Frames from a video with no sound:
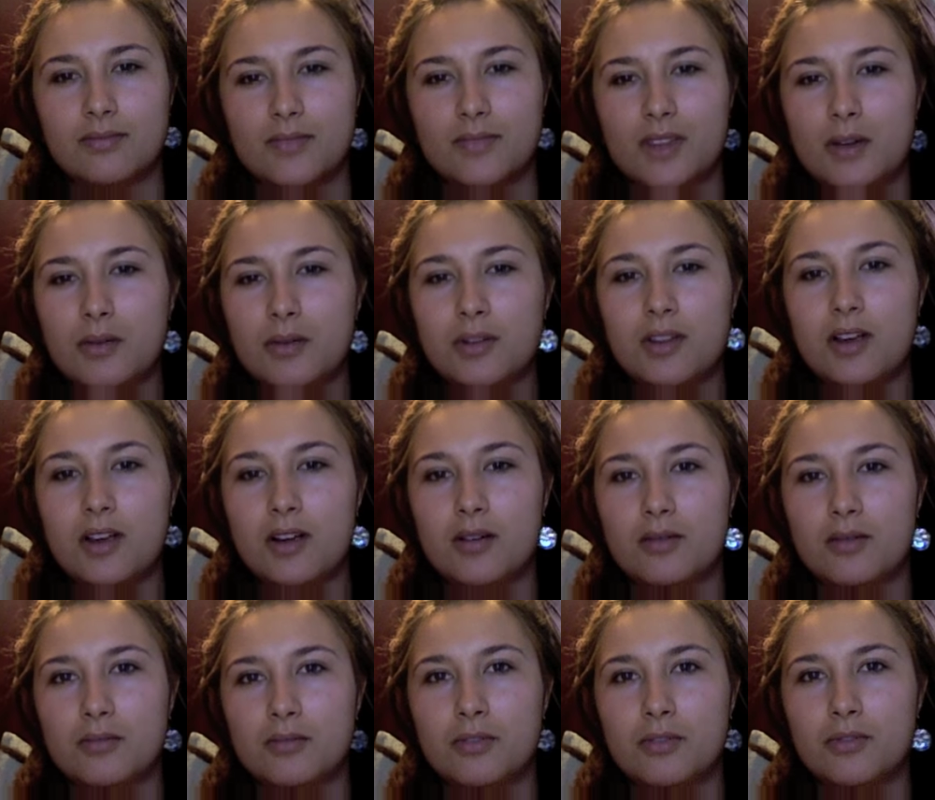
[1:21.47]
They were
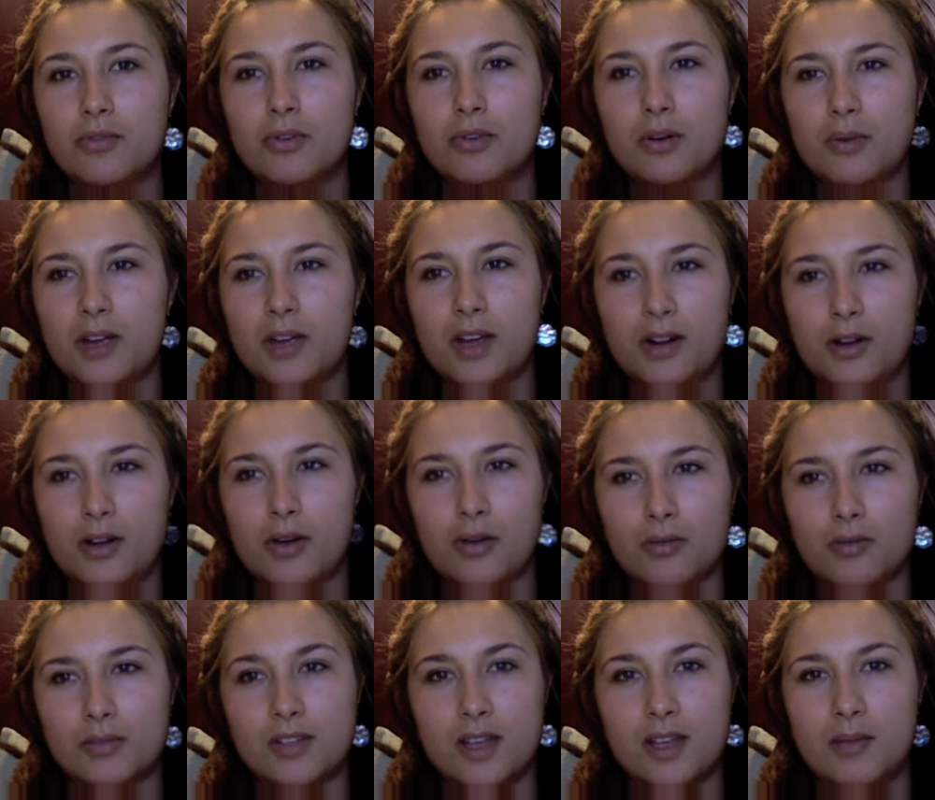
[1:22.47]
there before we had
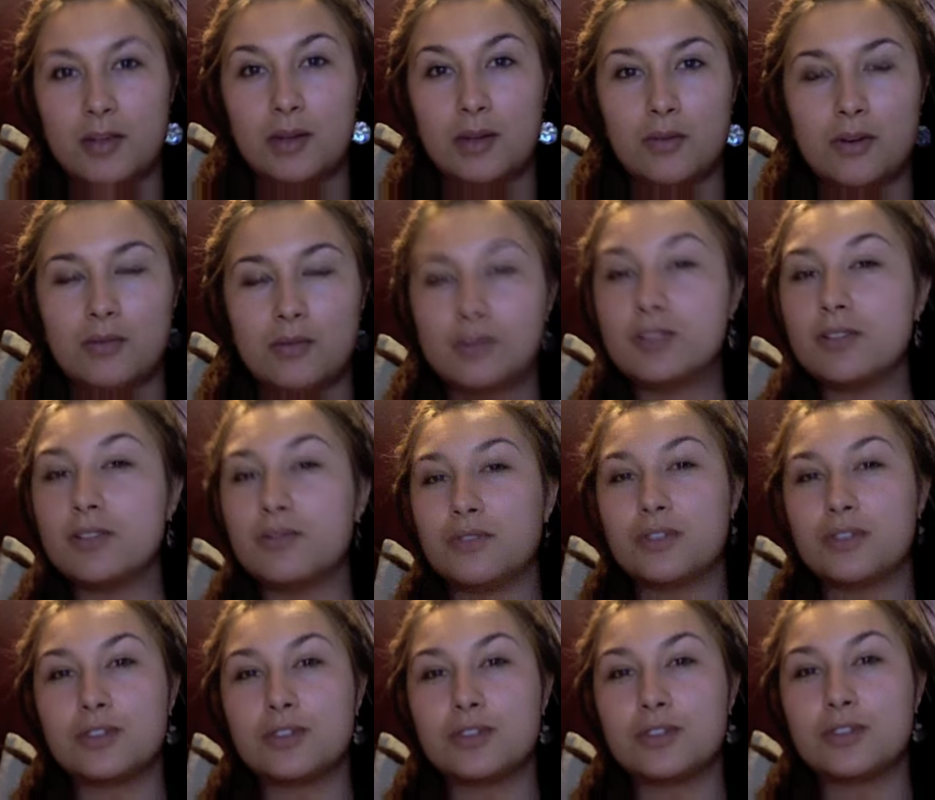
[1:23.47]
combs. I mean, when was the
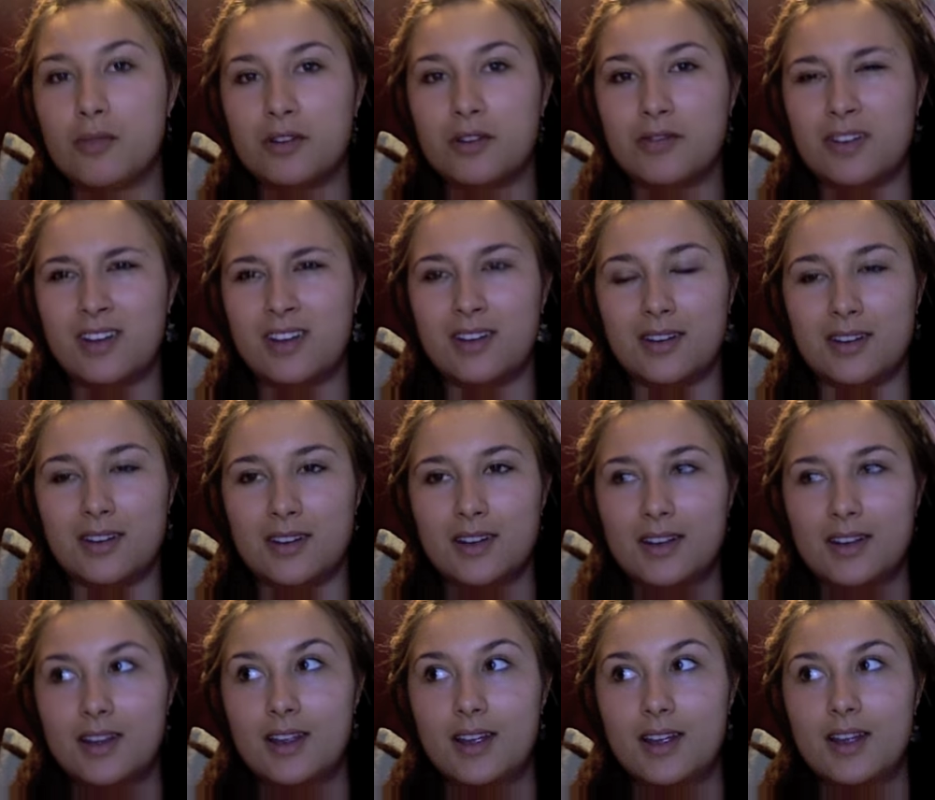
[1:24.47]
first comb invented?
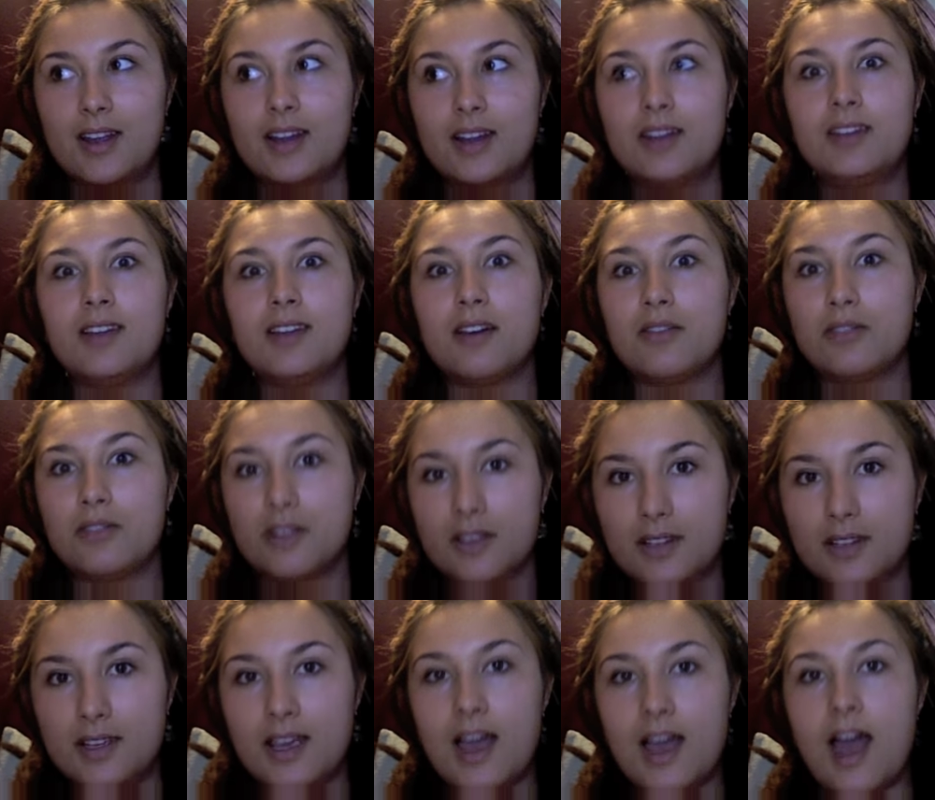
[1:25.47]

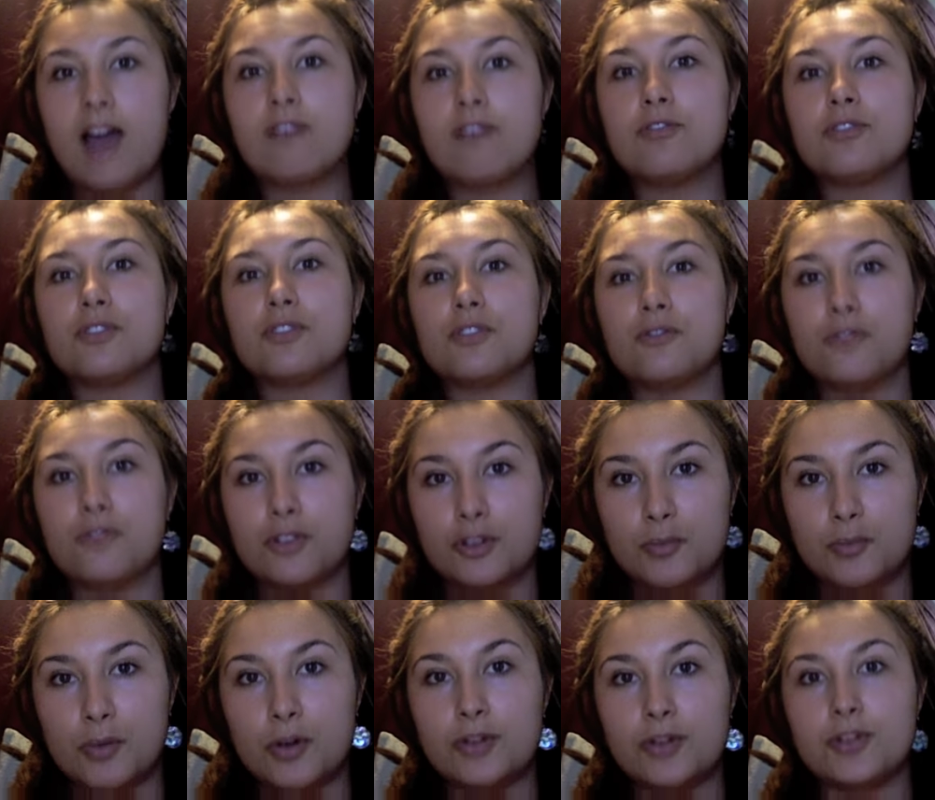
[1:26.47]
Definitely after the
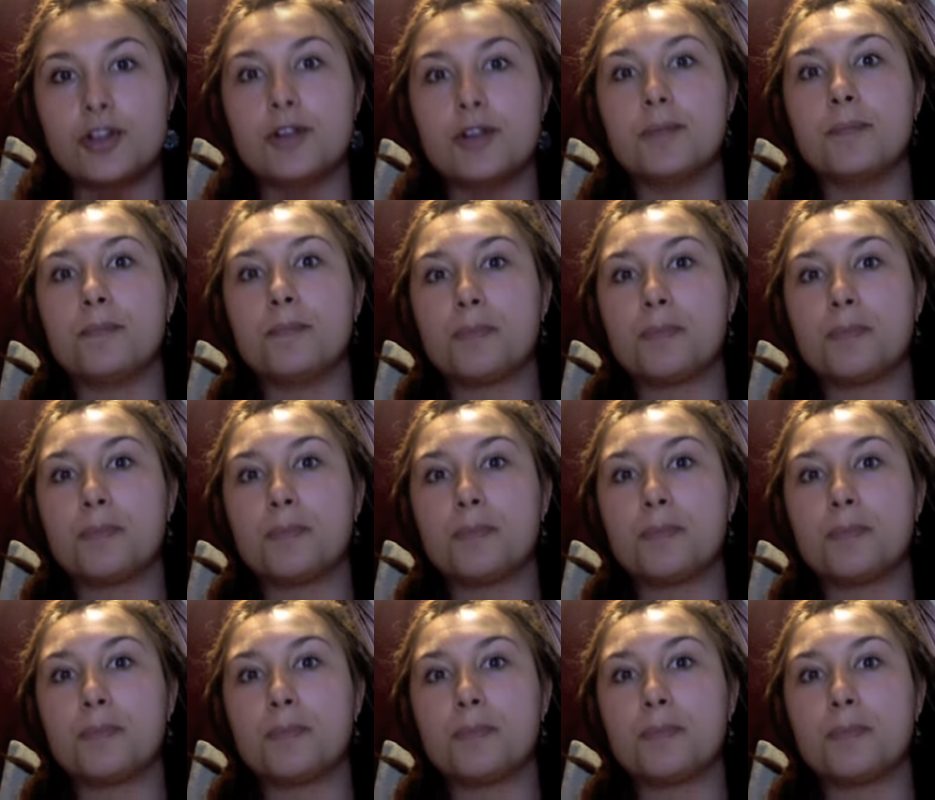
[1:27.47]
first person.